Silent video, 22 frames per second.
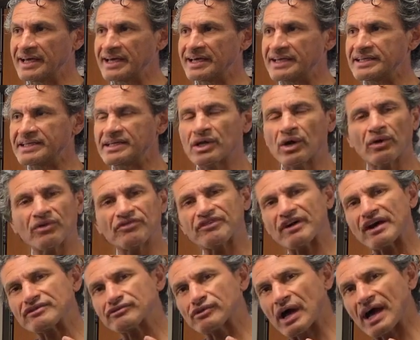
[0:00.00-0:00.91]
if
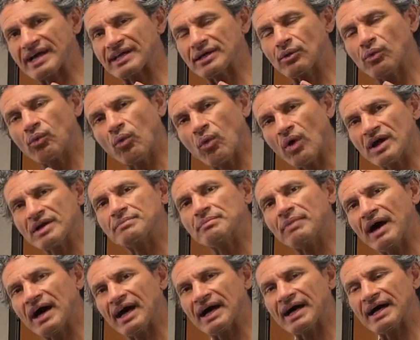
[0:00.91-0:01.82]
I ride a
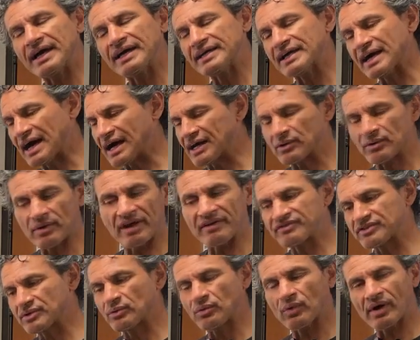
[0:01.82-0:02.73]
1x, I don't have
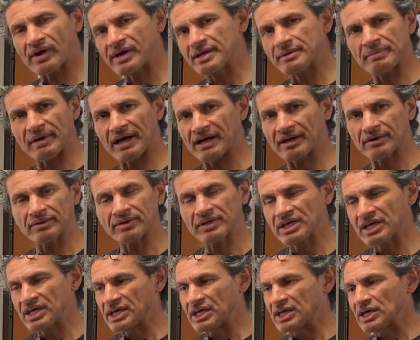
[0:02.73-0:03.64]
to worry about
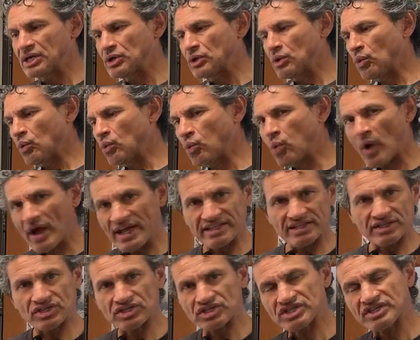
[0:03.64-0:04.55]
when
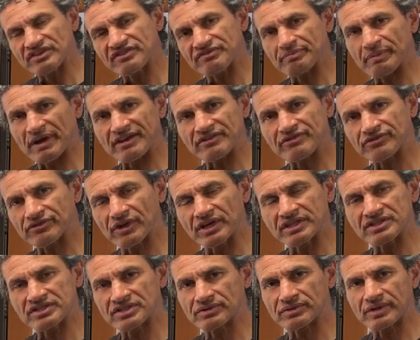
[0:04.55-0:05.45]
to shift my
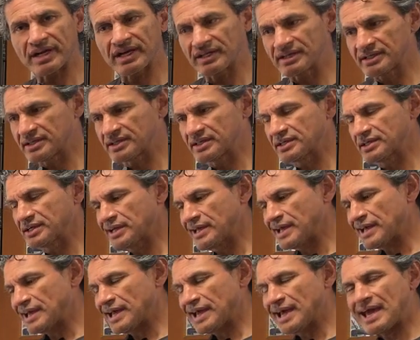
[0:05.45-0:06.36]
front derailleur
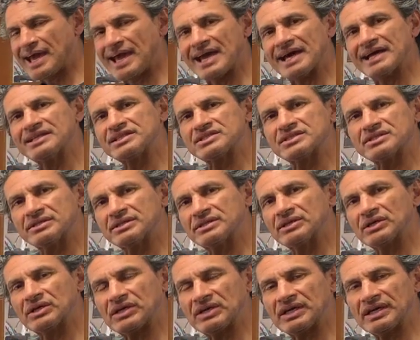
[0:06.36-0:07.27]
and
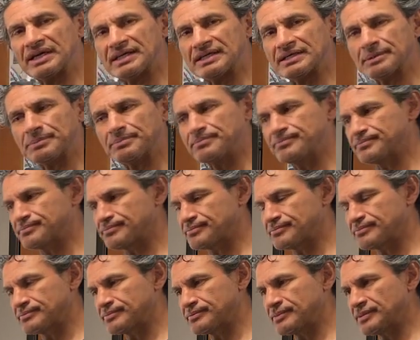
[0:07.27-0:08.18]

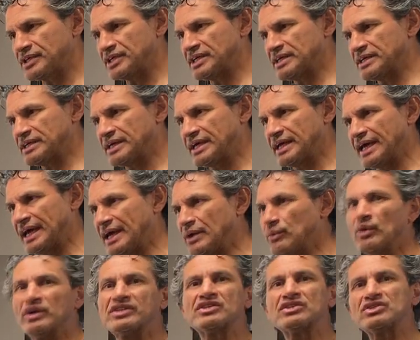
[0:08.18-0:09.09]

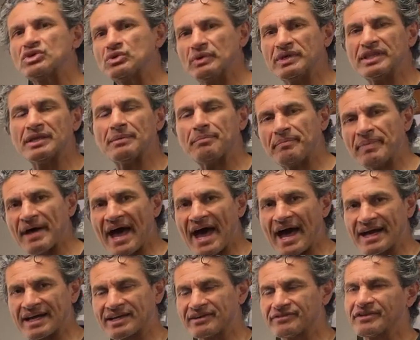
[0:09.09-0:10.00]
what to do in the
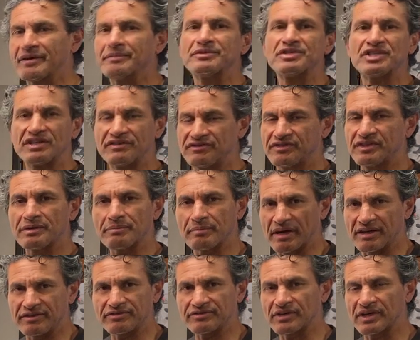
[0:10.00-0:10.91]
back if I'm shifting
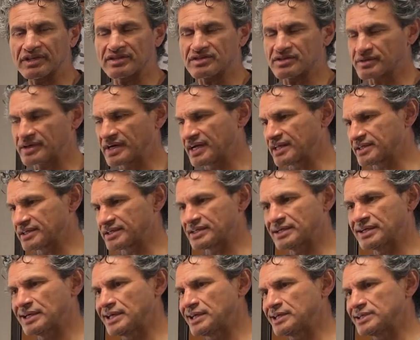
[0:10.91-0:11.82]
my front derailleur
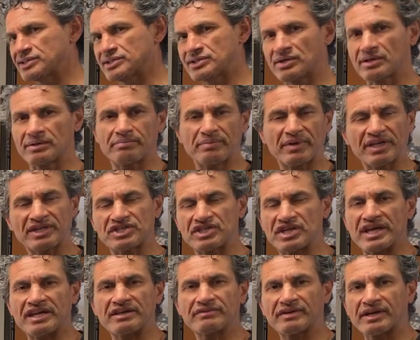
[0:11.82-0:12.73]
to the big
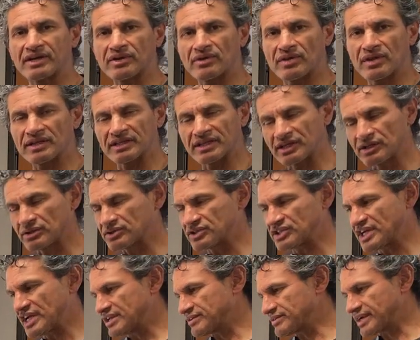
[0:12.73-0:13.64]
chainring or the little
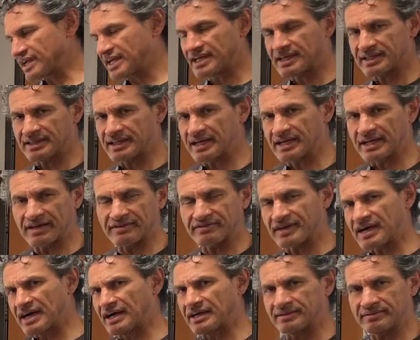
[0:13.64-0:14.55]
chainring. And then I've
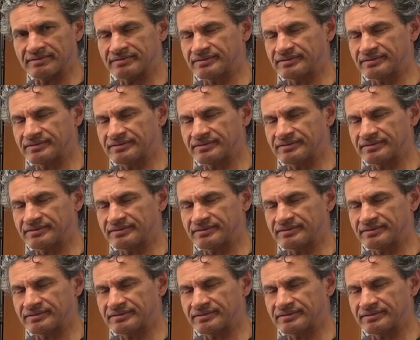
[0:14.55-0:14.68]
got,